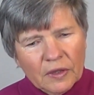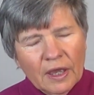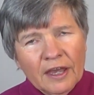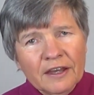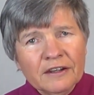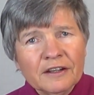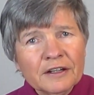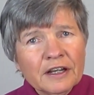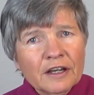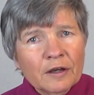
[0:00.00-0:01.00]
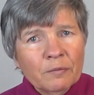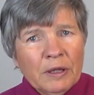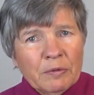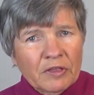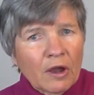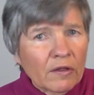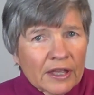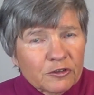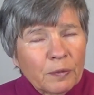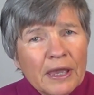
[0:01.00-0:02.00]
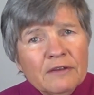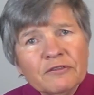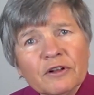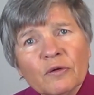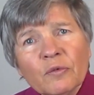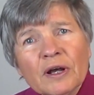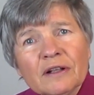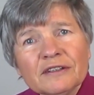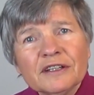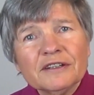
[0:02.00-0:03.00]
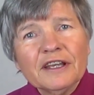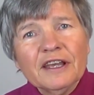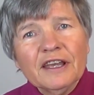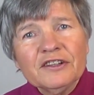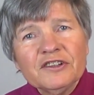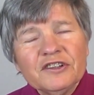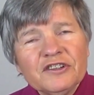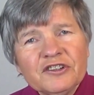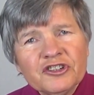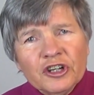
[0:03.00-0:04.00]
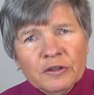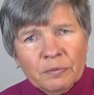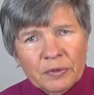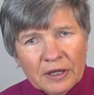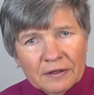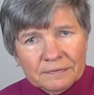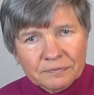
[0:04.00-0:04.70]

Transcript: And people think, oh, that's painful. Well, it shouldn't be.